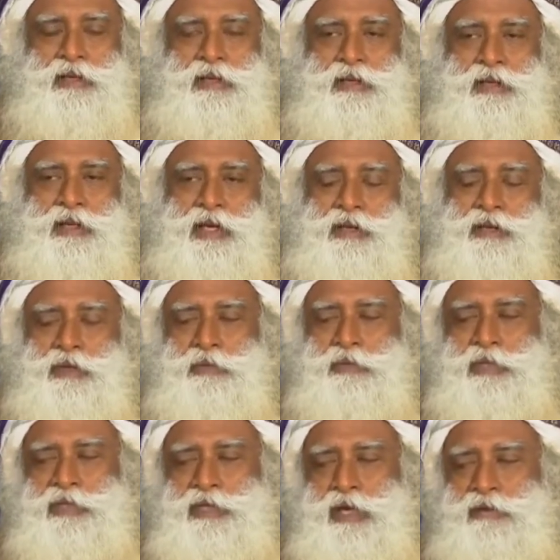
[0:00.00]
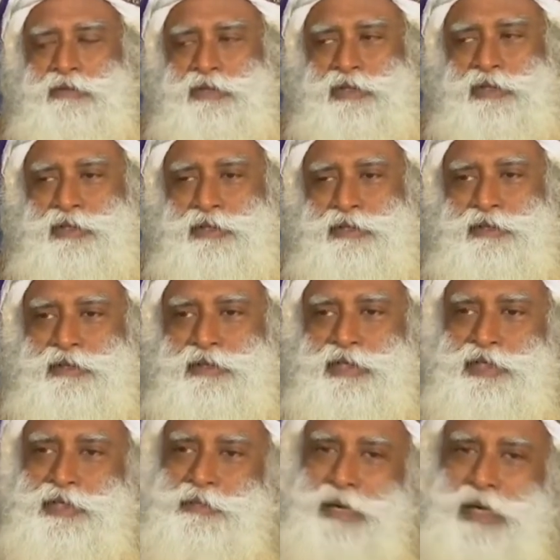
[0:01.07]
The economic downturn
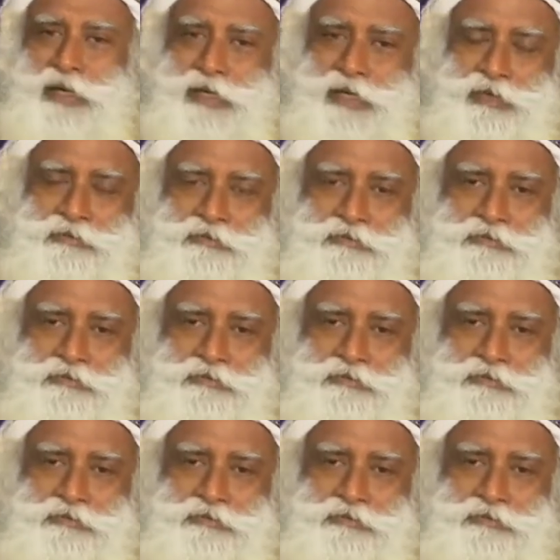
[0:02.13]
is bad enough